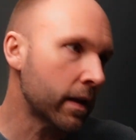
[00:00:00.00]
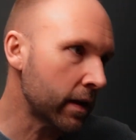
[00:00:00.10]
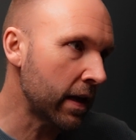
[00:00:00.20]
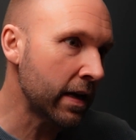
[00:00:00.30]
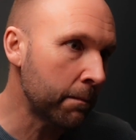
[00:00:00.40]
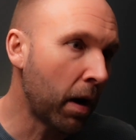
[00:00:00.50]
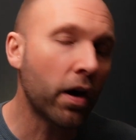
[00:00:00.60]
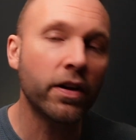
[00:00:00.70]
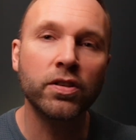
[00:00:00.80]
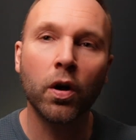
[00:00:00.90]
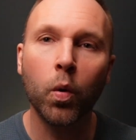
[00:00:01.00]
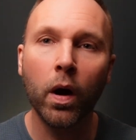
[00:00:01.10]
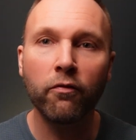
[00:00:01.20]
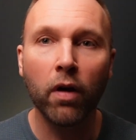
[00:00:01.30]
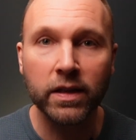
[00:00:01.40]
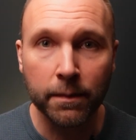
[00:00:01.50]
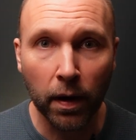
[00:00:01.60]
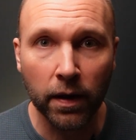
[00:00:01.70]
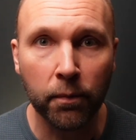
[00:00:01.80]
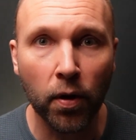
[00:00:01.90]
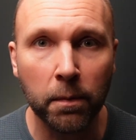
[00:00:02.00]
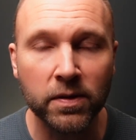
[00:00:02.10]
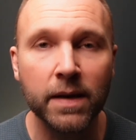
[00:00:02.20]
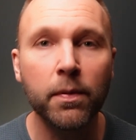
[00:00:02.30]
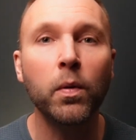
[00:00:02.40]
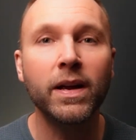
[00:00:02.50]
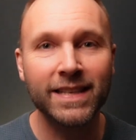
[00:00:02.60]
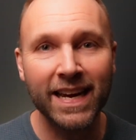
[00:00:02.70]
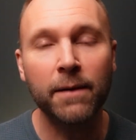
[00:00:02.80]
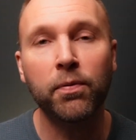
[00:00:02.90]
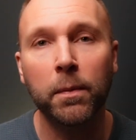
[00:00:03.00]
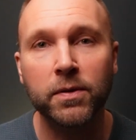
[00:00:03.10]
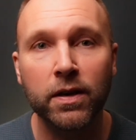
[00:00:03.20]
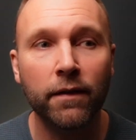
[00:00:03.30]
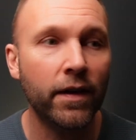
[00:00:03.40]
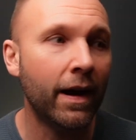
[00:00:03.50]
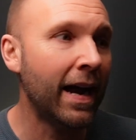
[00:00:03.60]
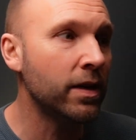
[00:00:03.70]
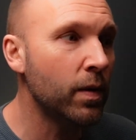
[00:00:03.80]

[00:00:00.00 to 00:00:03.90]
the market's not quite right to buy the property, but we could take the property off their hands.